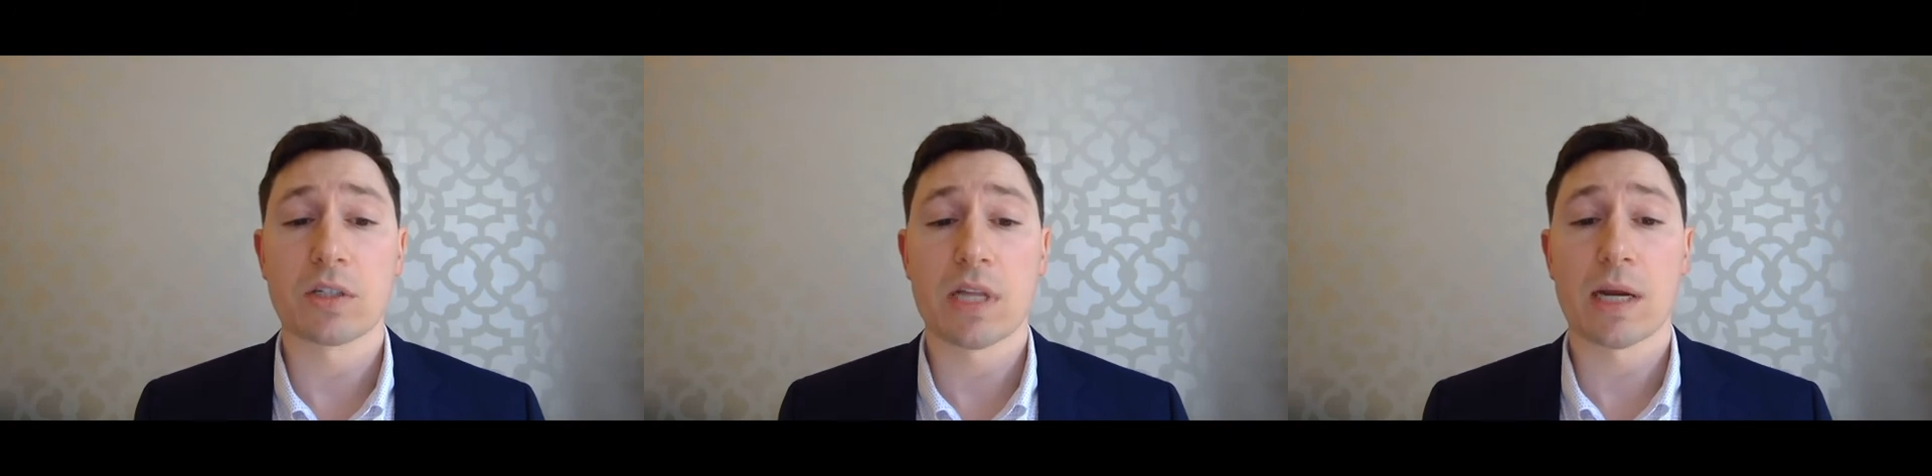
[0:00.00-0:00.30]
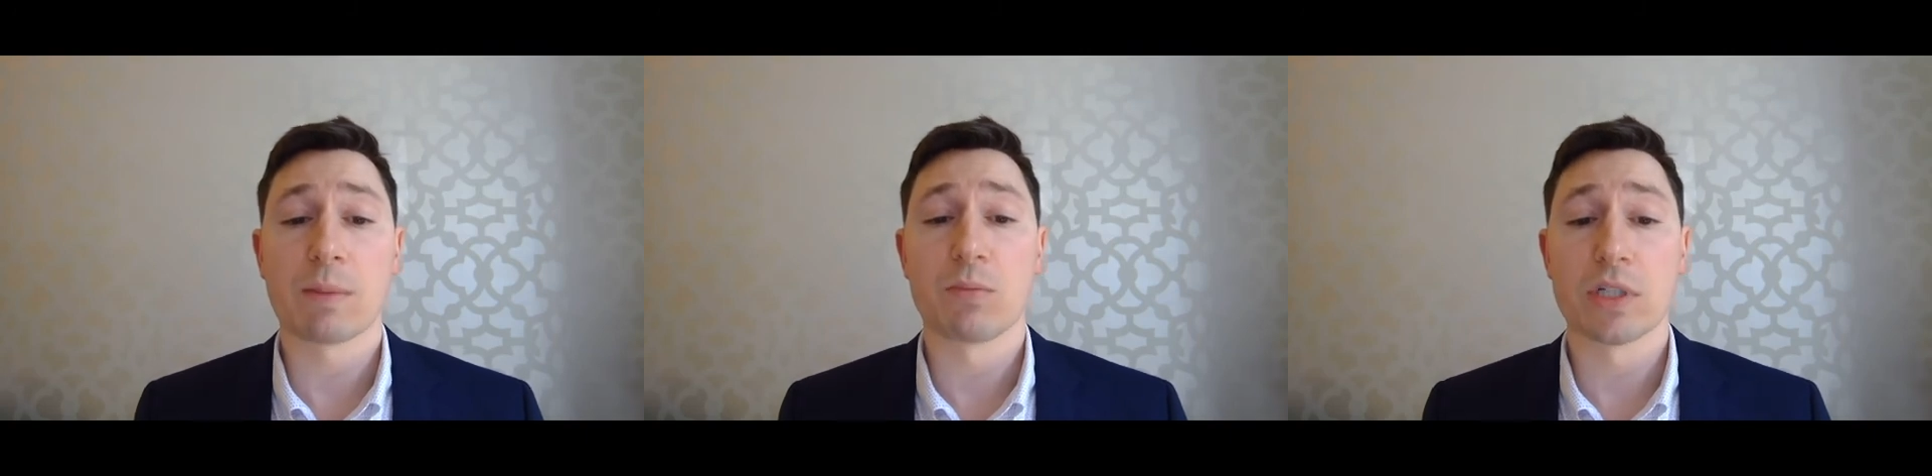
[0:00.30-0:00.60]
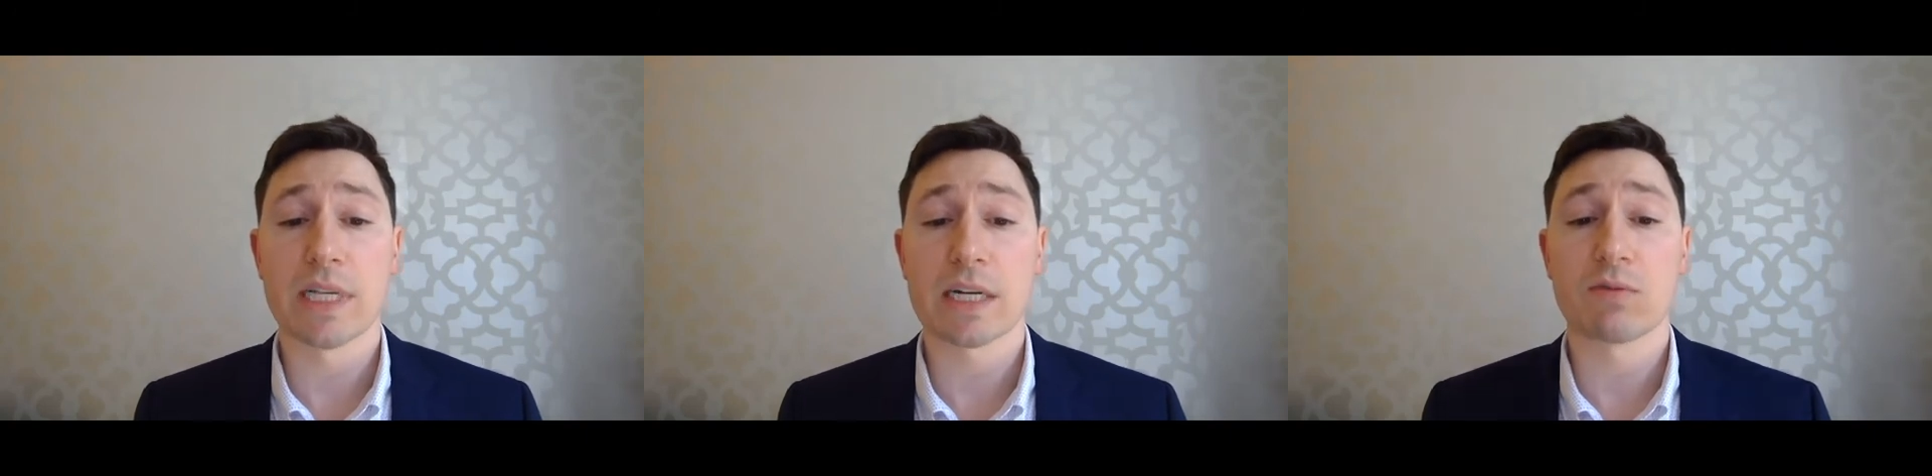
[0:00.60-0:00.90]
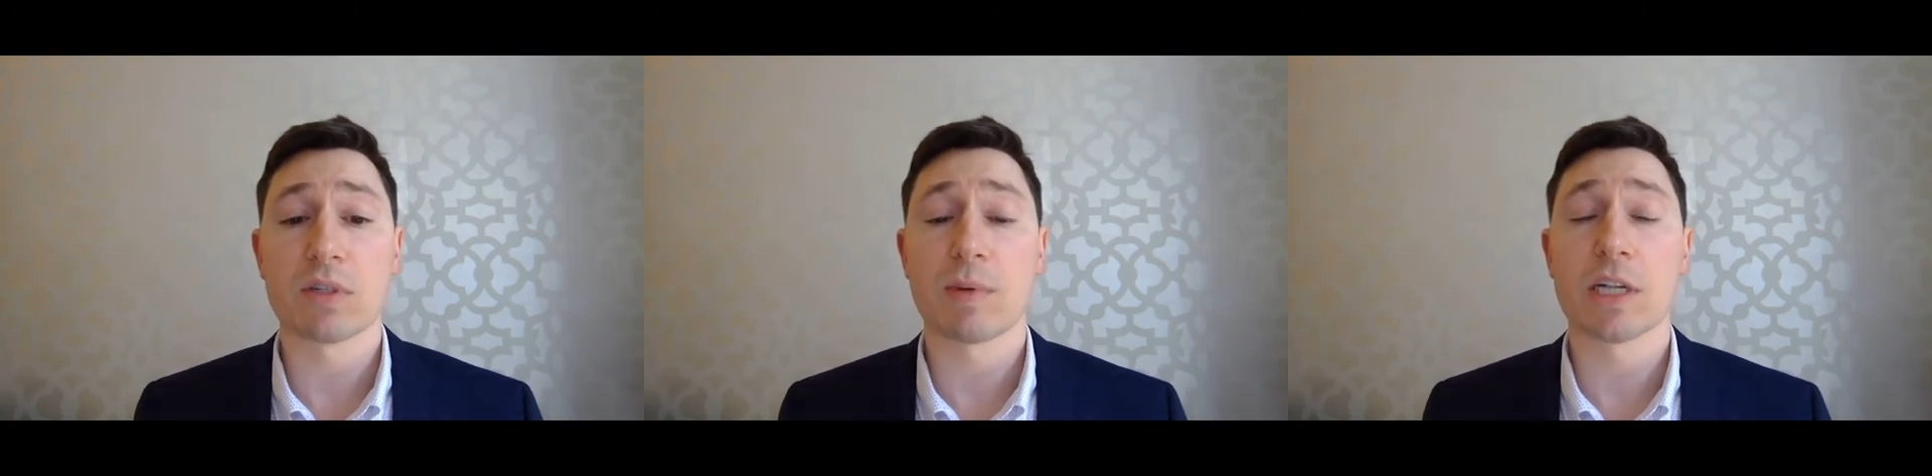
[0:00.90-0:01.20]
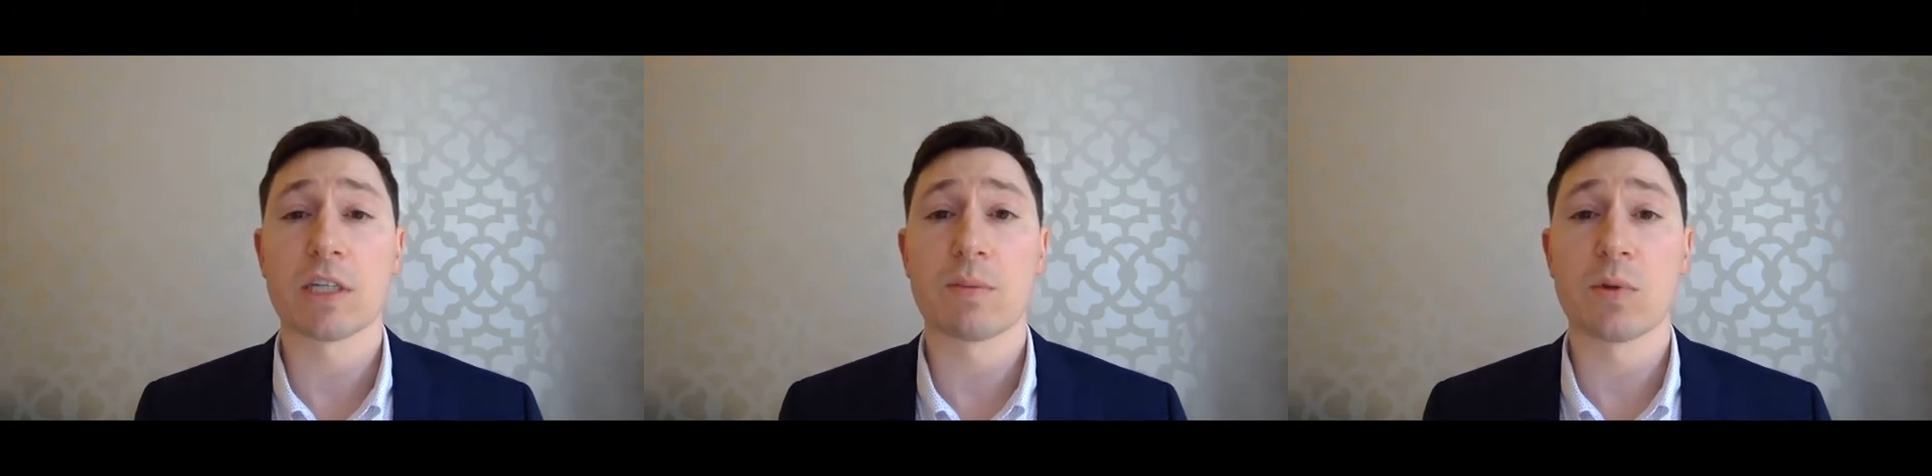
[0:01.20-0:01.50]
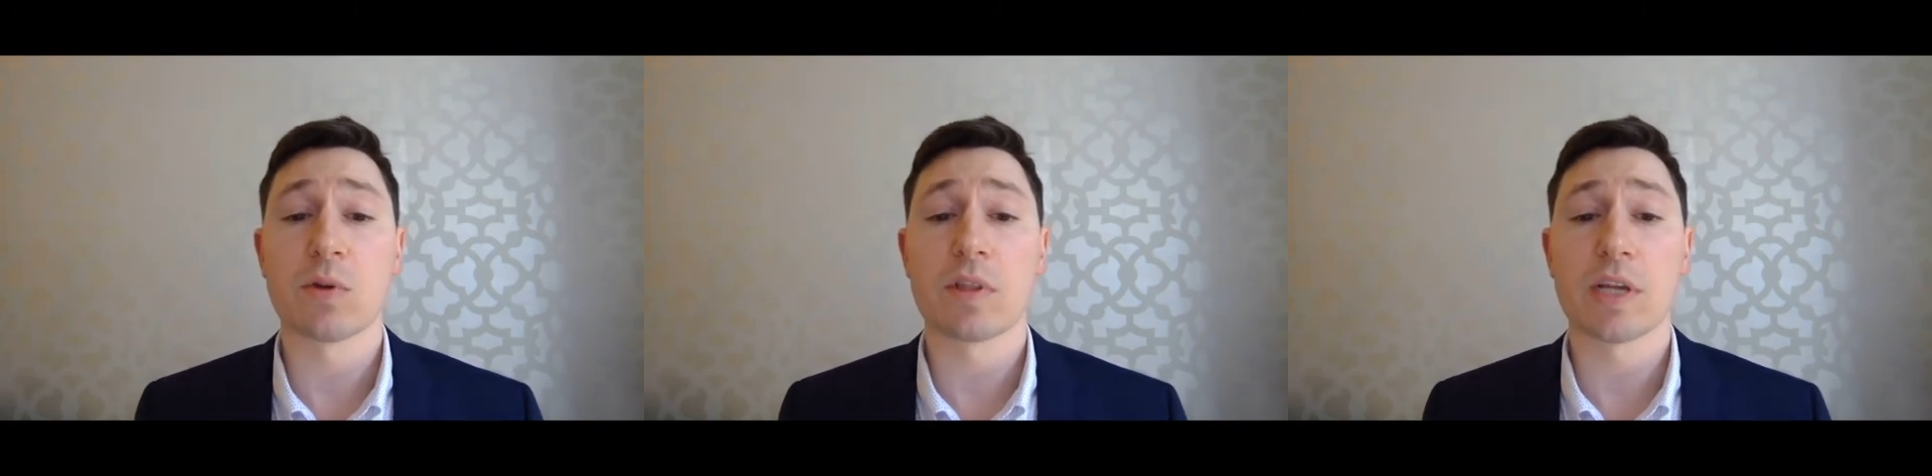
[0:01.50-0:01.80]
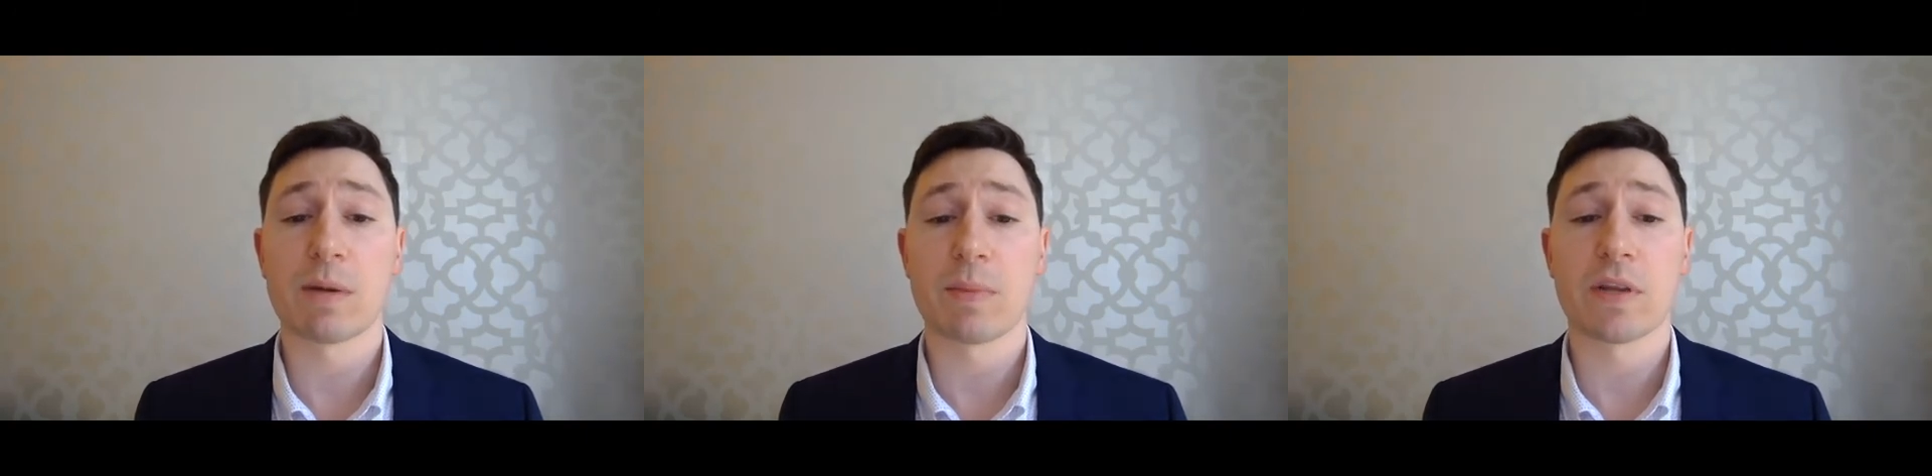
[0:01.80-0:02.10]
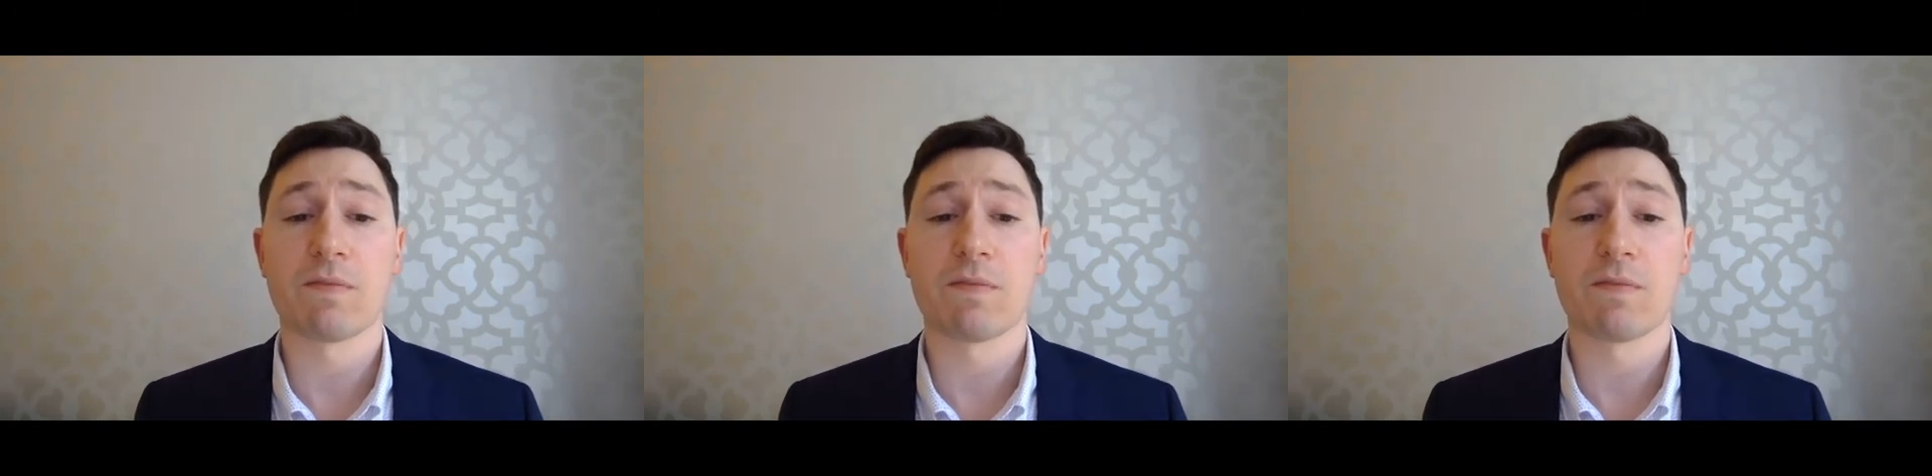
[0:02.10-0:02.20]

that can predict response to immunotherapy